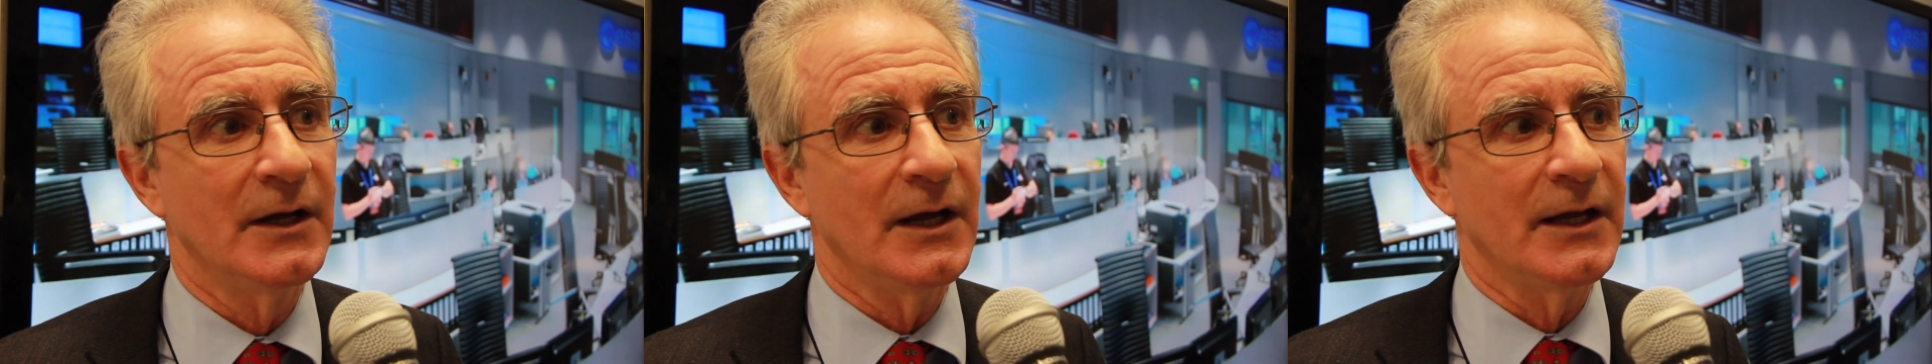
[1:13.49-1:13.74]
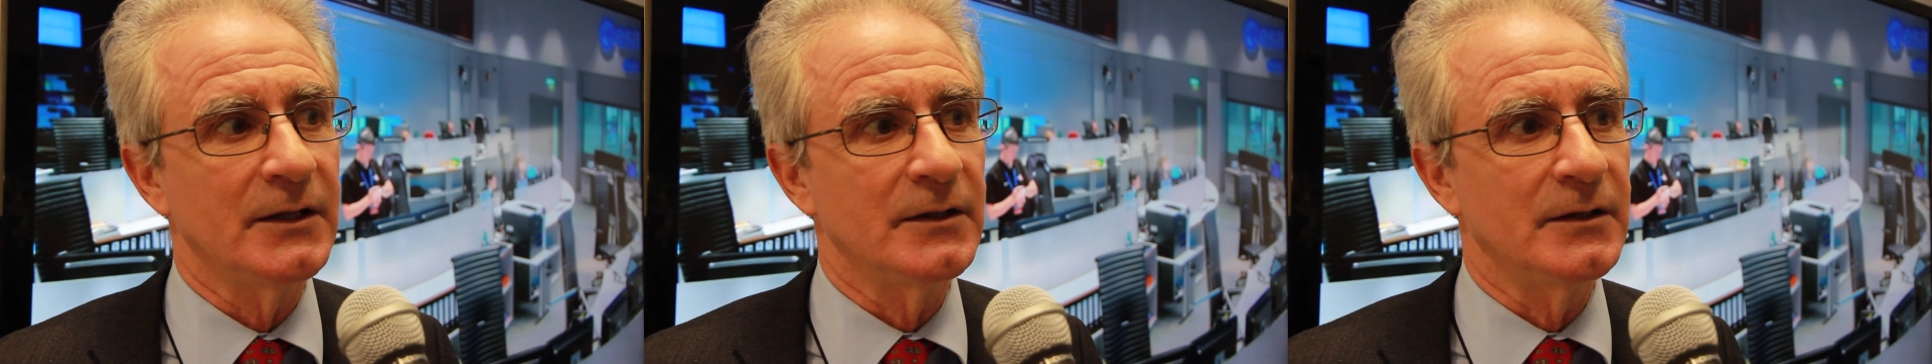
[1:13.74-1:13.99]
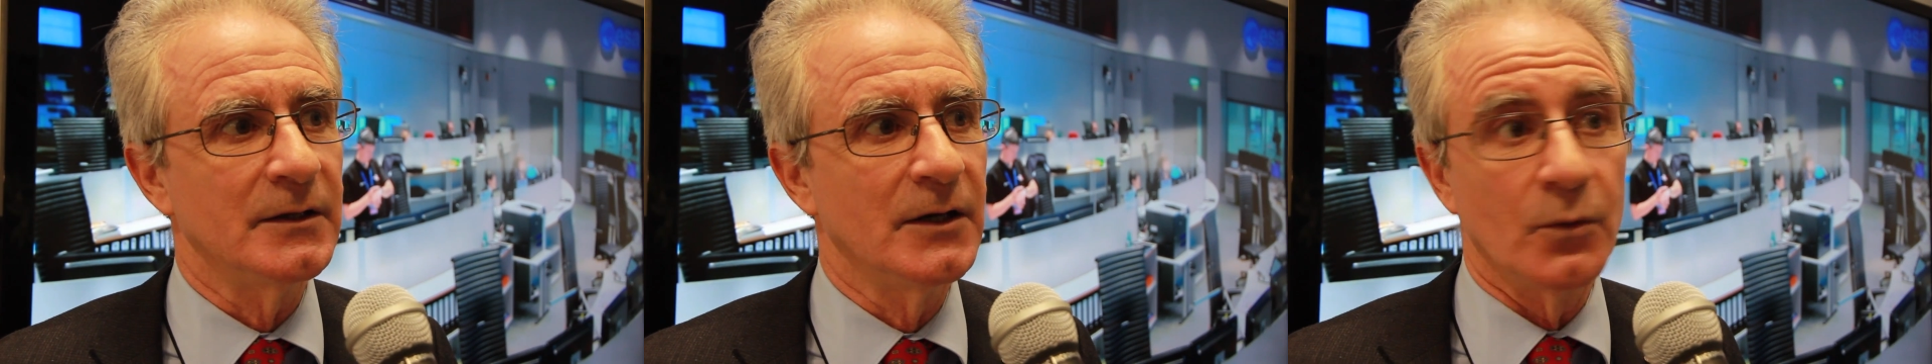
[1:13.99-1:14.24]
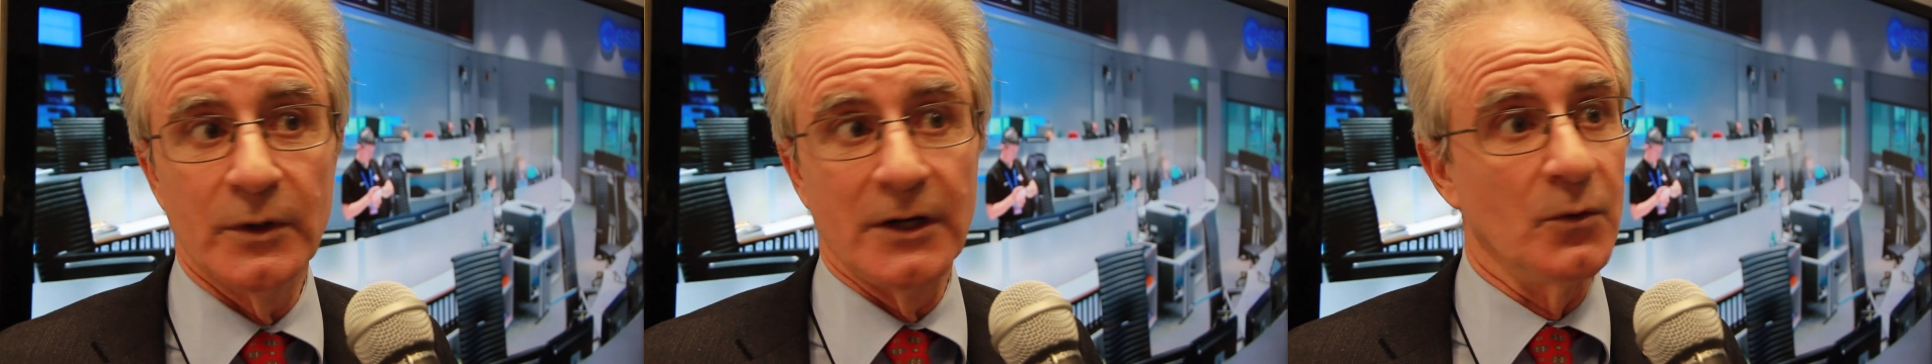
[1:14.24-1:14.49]
And
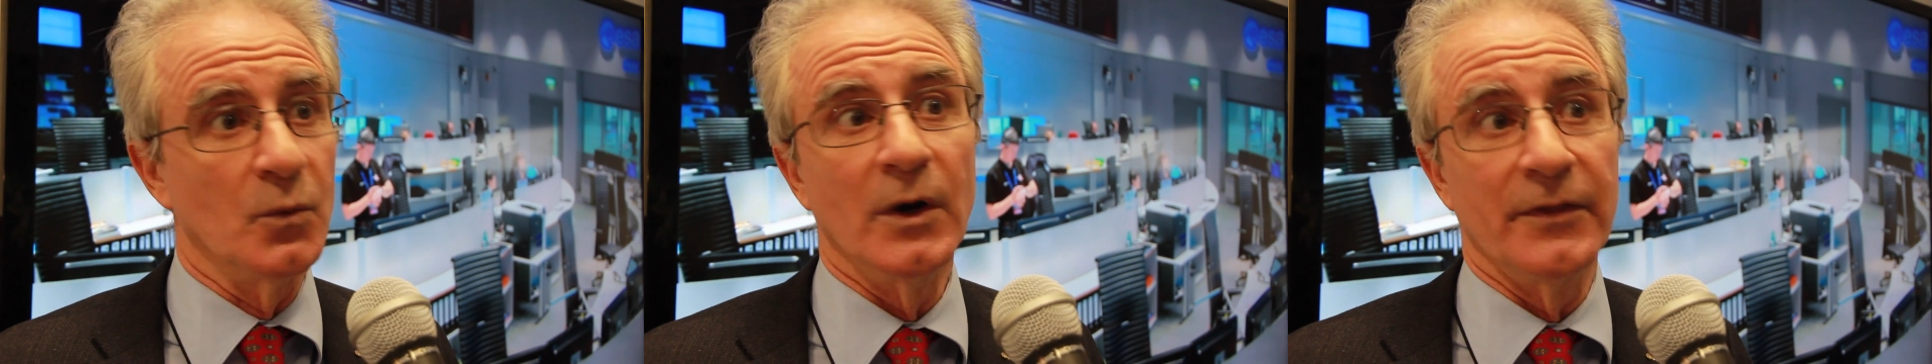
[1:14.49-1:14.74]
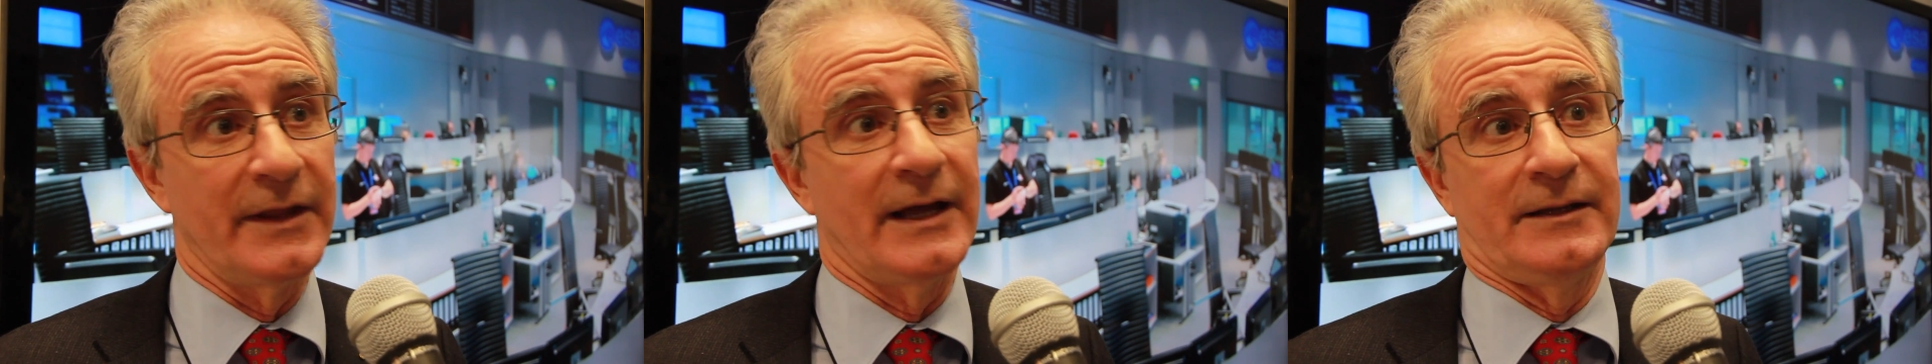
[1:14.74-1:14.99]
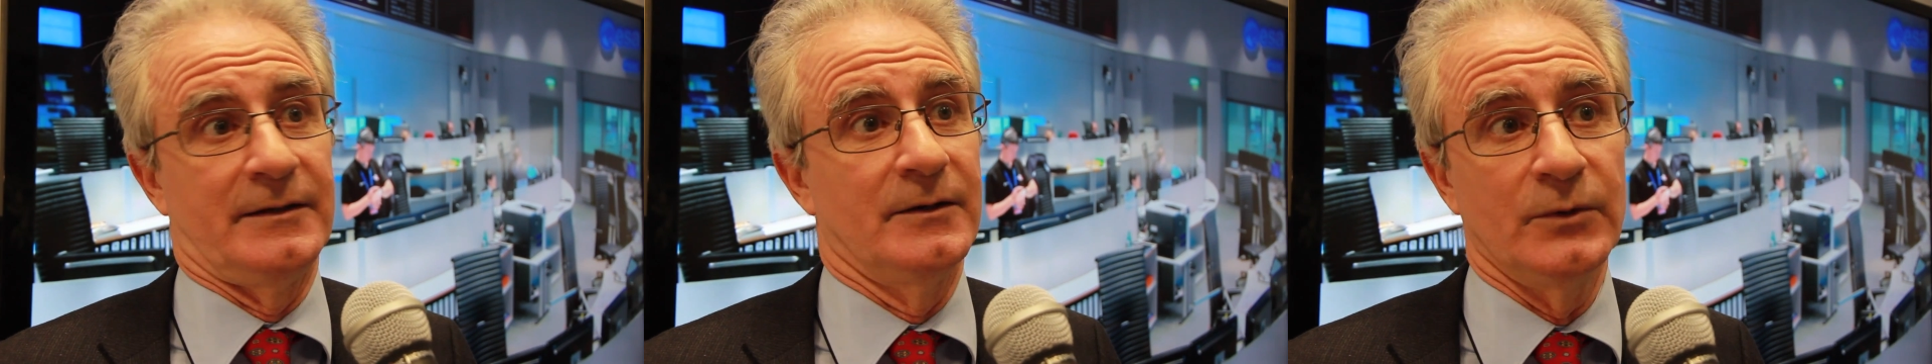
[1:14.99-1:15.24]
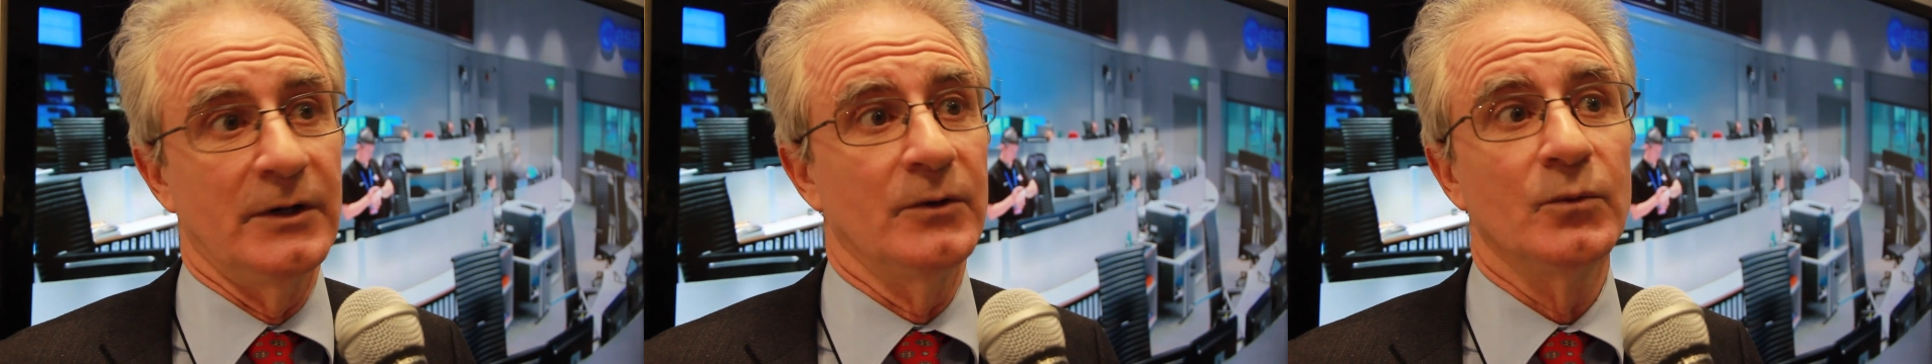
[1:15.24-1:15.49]
we didn't want that.
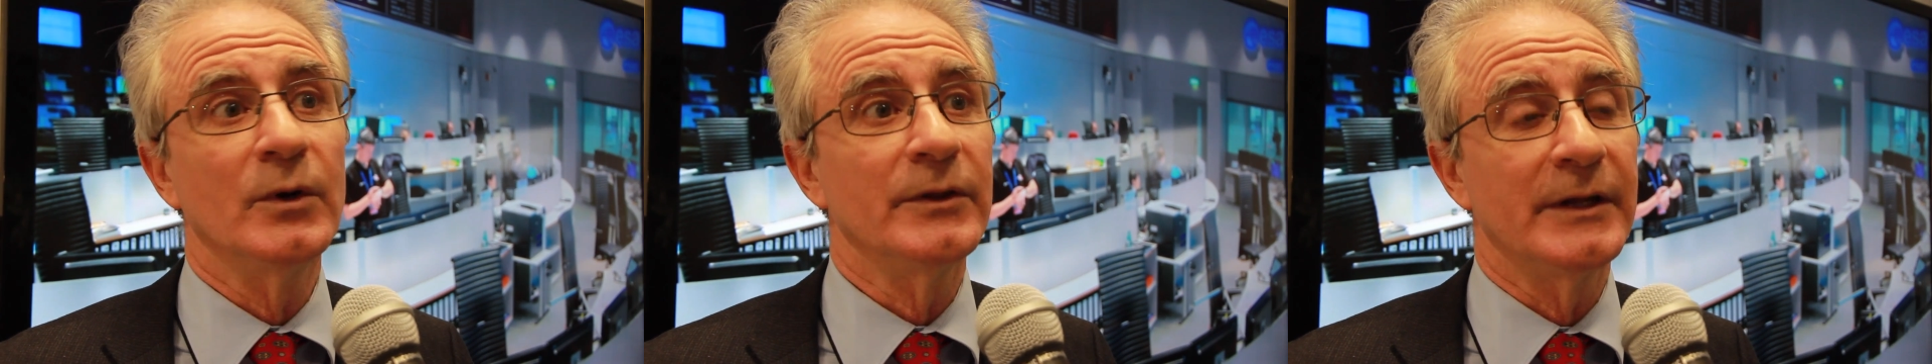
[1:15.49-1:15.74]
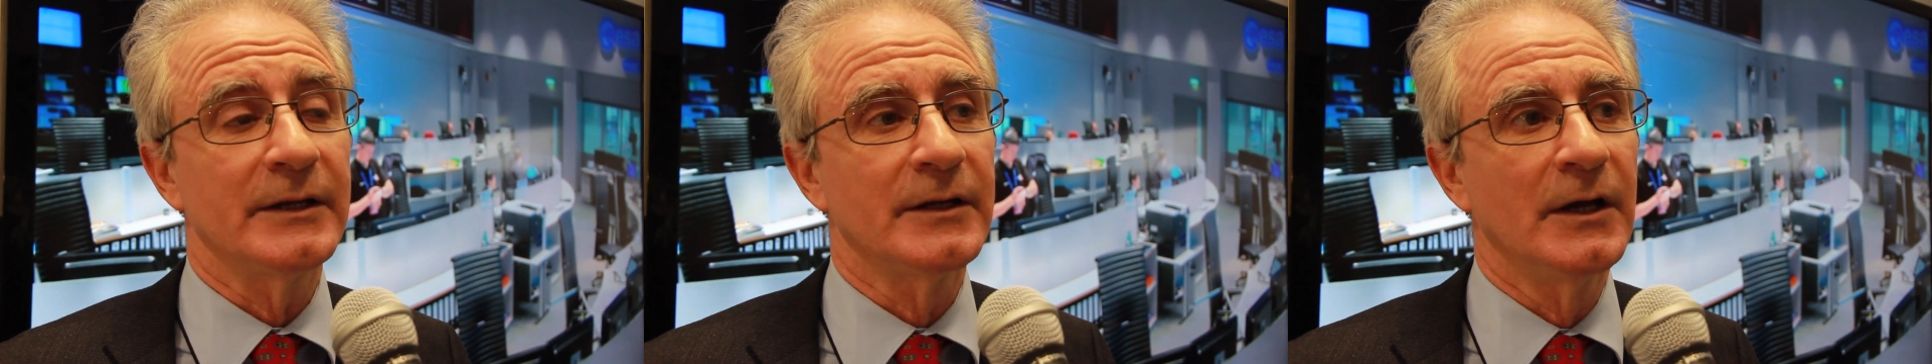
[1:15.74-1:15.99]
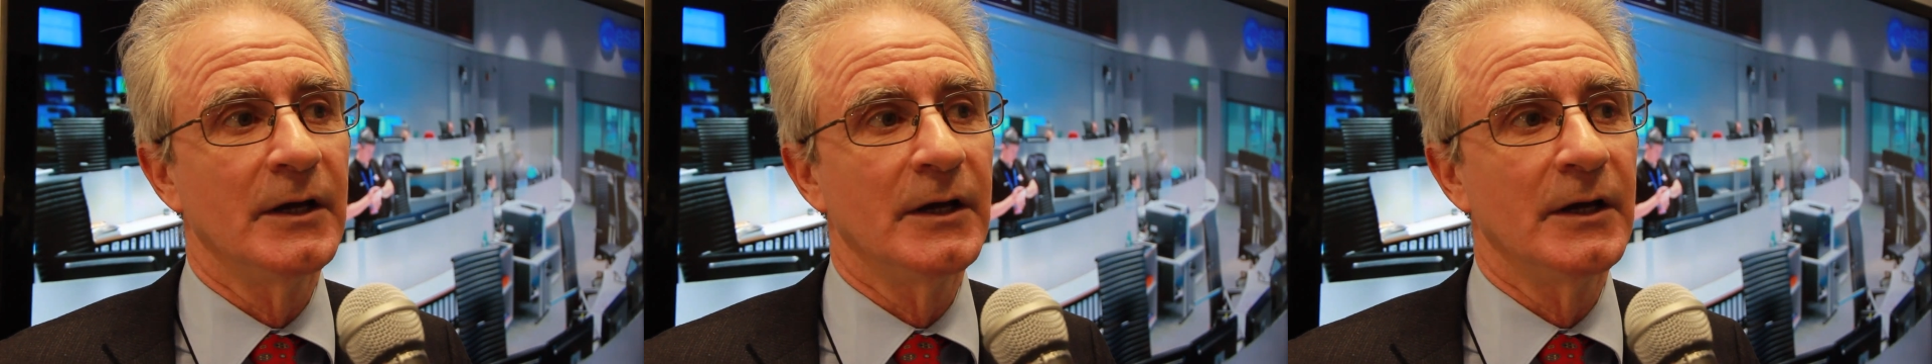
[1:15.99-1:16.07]
We didn't want that.